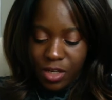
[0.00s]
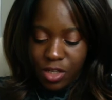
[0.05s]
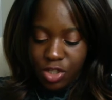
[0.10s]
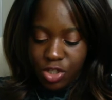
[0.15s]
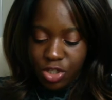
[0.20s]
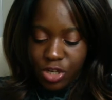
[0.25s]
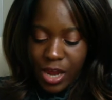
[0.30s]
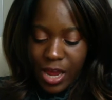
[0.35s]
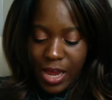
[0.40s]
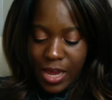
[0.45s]

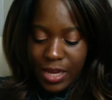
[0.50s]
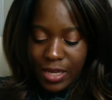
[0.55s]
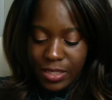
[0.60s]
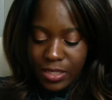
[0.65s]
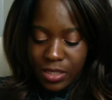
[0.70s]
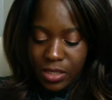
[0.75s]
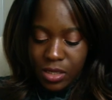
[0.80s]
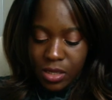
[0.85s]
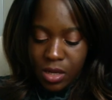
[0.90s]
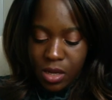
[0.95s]

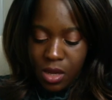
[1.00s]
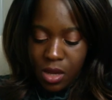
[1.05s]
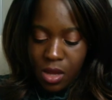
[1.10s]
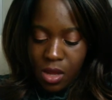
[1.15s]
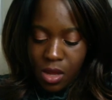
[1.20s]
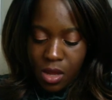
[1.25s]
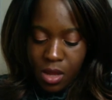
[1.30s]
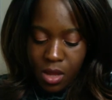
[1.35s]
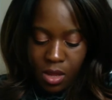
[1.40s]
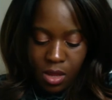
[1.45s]
shade.
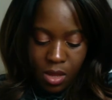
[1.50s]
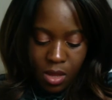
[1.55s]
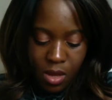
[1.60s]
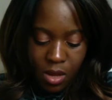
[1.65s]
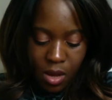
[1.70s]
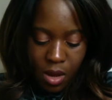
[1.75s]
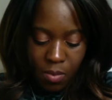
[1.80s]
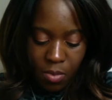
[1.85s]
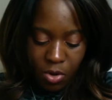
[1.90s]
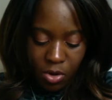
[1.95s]

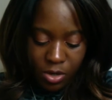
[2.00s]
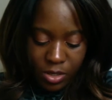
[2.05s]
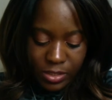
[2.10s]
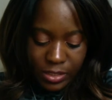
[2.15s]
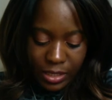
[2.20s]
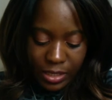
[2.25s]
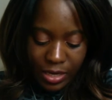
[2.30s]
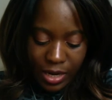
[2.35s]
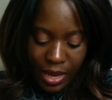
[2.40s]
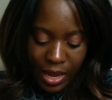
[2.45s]
I'm not going to
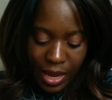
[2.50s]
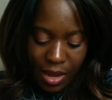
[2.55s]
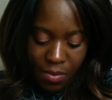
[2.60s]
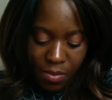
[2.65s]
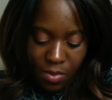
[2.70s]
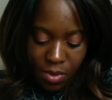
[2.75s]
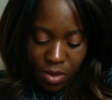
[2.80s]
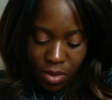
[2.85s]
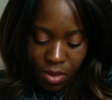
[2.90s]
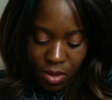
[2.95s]
say the
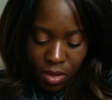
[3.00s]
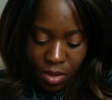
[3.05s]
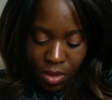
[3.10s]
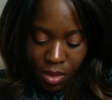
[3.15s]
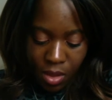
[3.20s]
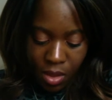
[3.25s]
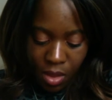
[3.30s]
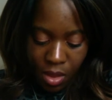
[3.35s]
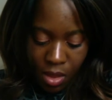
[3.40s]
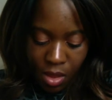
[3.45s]
name,
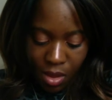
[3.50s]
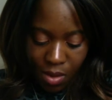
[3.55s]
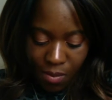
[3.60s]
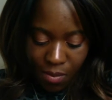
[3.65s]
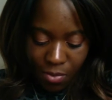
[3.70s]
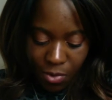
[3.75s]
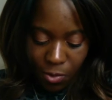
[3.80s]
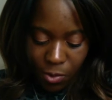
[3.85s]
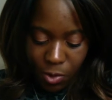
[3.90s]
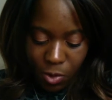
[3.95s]

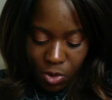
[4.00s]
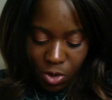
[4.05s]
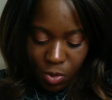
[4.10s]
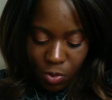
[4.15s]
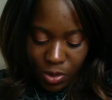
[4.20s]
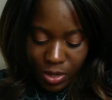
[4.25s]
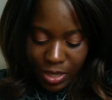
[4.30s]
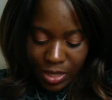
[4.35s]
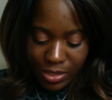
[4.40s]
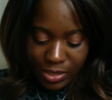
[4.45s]
but we all know
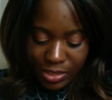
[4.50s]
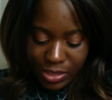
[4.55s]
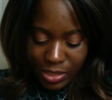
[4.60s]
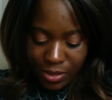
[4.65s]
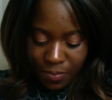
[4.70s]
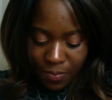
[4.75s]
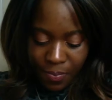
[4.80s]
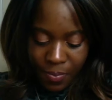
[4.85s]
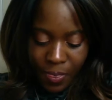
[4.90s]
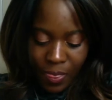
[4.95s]
what it
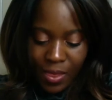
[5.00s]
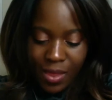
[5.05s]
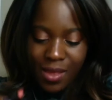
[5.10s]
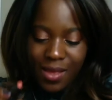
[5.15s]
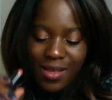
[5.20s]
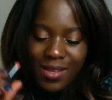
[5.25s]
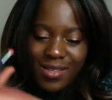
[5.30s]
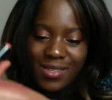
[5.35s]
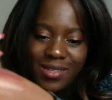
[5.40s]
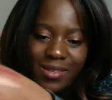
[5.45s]
is.
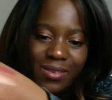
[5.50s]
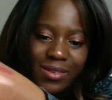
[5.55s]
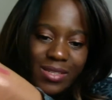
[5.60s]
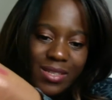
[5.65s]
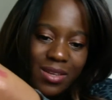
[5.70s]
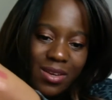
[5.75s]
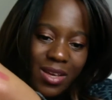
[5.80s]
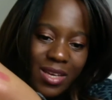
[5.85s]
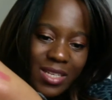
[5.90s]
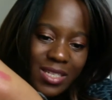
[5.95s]
So
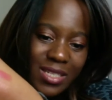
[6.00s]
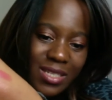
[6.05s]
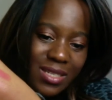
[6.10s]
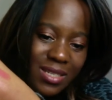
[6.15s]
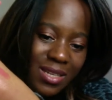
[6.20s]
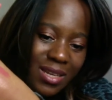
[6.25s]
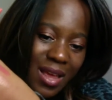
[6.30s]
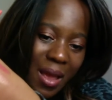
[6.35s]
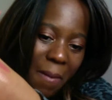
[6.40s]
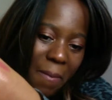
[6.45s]
it's a
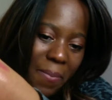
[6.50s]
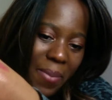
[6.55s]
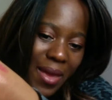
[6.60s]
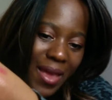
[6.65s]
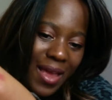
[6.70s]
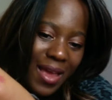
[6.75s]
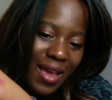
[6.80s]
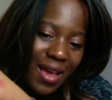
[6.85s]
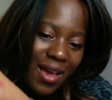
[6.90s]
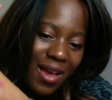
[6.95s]
nice
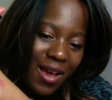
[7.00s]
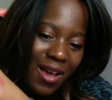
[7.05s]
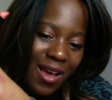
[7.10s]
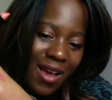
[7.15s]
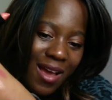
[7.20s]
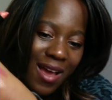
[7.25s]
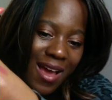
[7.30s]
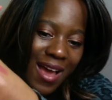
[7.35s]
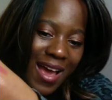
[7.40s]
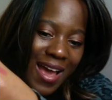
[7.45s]
pink
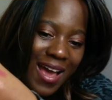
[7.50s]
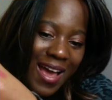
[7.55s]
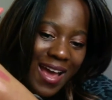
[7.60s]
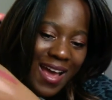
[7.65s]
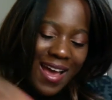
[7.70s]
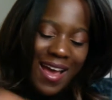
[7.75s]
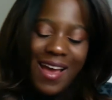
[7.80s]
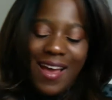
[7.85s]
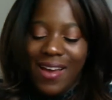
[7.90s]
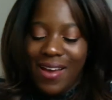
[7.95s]

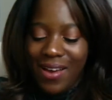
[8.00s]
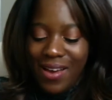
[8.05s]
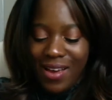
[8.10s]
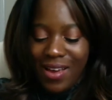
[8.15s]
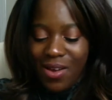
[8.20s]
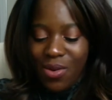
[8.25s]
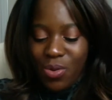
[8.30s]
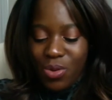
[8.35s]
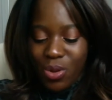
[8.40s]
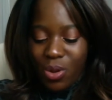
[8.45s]

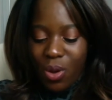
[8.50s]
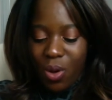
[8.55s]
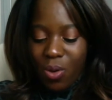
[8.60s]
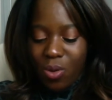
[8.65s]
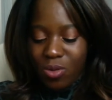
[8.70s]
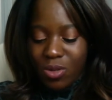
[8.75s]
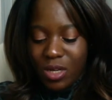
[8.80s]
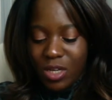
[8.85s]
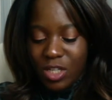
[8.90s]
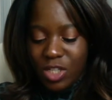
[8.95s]
with a
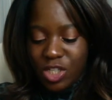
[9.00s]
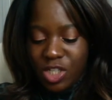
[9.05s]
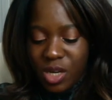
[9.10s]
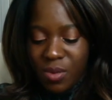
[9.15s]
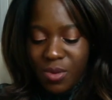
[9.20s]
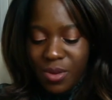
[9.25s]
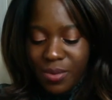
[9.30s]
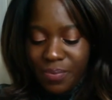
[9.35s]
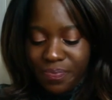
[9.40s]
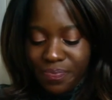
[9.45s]
gold
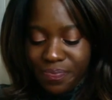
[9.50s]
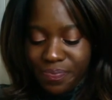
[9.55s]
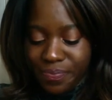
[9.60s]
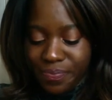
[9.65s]
shimmer.